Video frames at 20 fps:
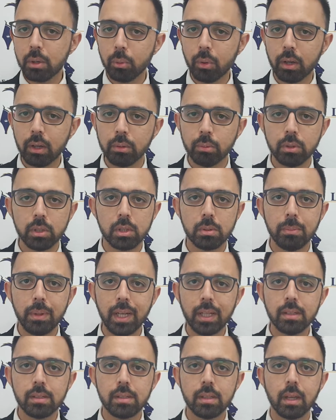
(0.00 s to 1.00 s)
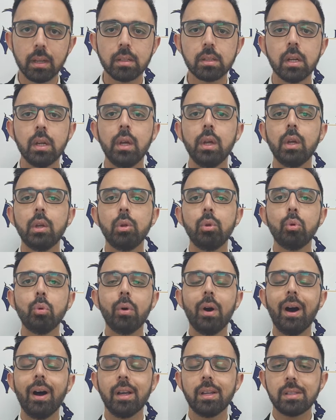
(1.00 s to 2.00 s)
word which means that you
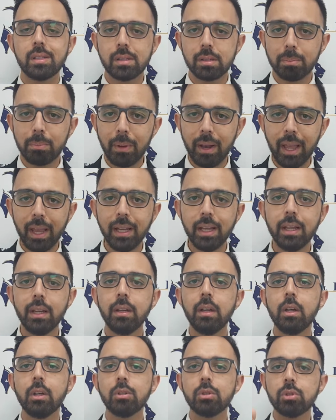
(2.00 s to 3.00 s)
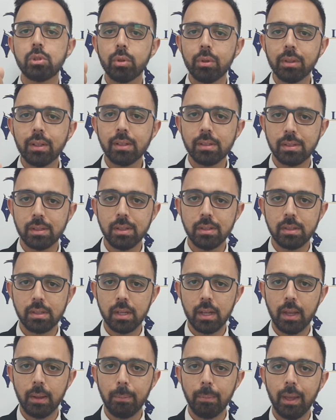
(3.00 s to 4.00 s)
are explaining to the
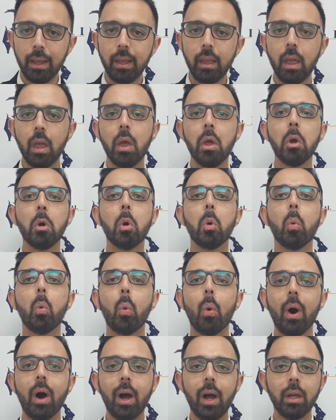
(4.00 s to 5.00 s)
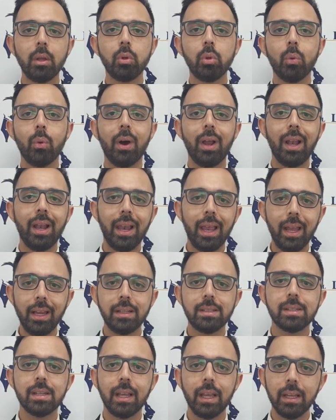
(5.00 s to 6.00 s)
CCMA why you are
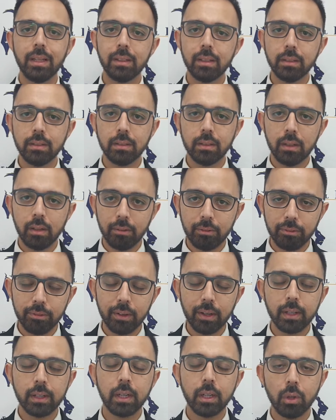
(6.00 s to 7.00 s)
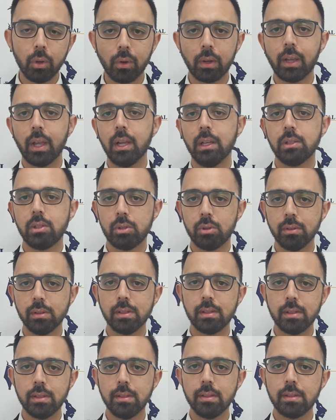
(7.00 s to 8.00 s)
late in referring your case to the
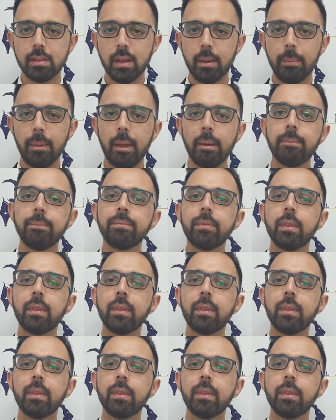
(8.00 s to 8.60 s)
CCMA.